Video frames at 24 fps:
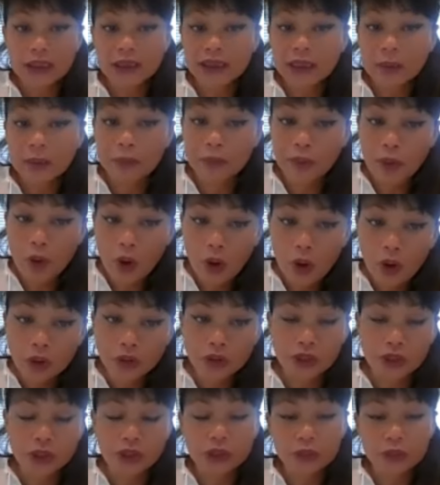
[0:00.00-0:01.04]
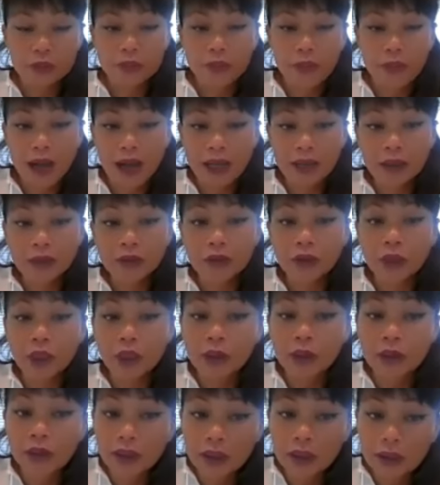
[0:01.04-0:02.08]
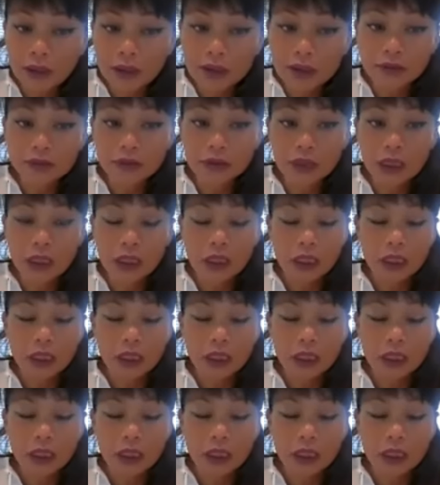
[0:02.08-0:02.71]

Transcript: it's supported by the love